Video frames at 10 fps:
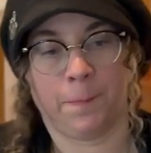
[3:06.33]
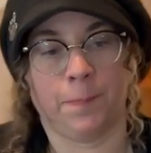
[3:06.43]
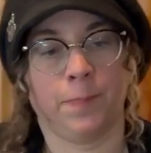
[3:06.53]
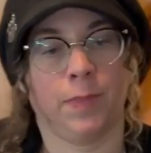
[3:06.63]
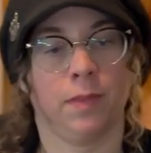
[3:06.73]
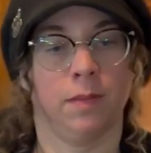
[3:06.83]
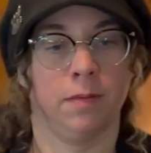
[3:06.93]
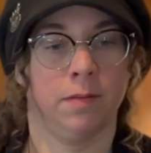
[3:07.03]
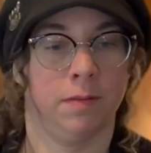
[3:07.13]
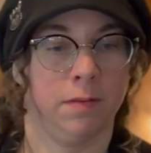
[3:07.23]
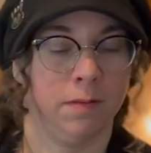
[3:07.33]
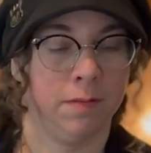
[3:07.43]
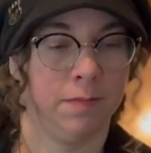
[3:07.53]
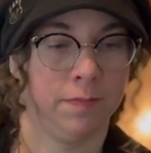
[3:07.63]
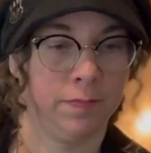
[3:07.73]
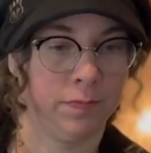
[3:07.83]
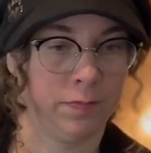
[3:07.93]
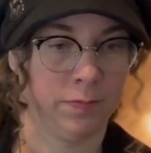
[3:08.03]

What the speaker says: (silence)